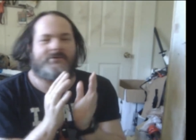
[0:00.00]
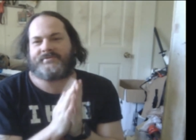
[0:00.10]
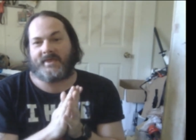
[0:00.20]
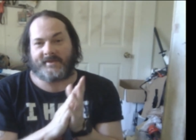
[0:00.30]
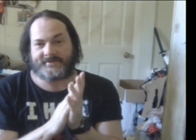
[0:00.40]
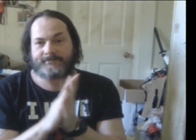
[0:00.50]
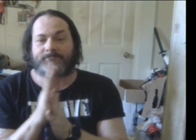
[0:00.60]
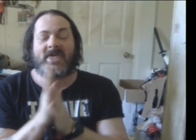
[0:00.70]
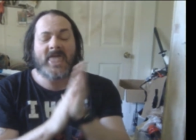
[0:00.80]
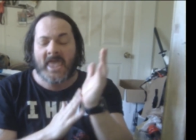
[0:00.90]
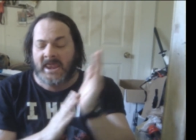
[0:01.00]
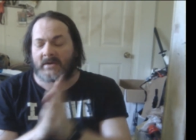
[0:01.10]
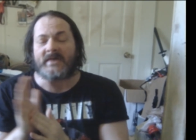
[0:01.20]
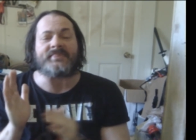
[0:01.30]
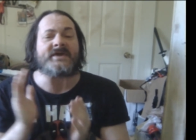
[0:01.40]
things.
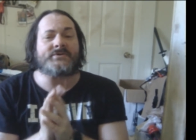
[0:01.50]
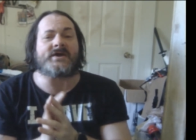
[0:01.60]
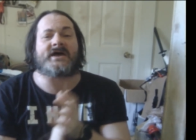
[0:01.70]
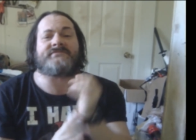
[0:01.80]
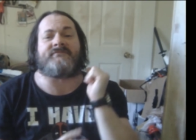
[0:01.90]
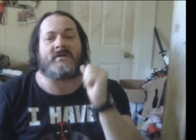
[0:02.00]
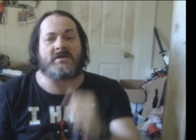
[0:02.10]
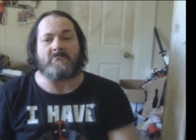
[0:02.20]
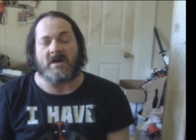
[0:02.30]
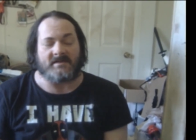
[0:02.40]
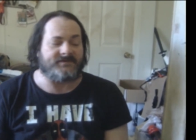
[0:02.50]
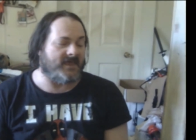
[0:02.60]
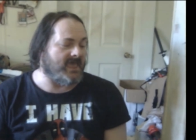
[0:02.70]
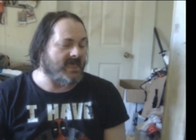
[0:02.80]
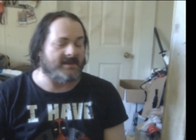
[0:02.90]
Anyway, thank you guys very much,
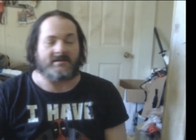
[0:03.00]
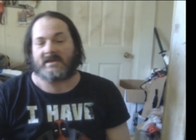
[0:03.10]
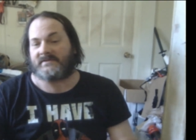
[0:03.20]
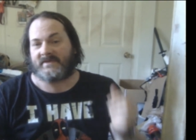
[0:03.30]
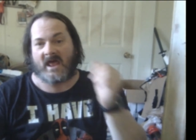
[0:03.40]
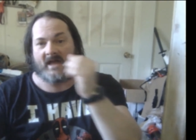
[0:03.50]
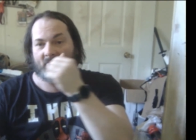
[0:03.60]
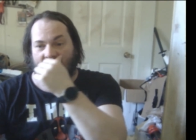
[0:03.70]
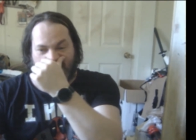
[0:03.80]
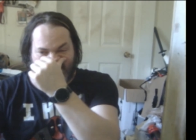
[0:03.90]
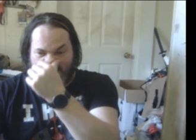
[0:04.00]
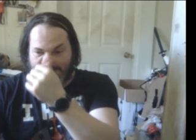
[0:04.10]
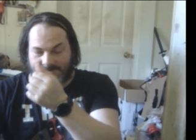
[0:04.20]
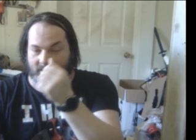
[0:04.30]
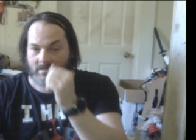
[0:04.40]
and like I said, I will get back
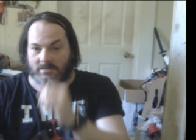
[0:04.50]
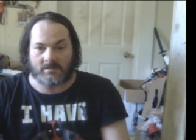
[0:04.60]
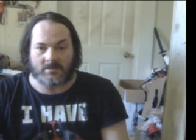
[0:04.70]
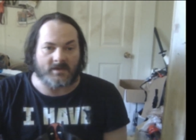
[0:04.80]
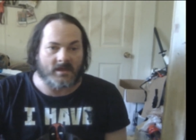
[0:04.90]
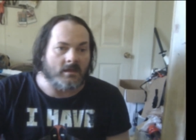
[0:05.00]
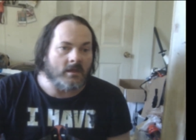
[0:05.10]
to y'all in a little bit.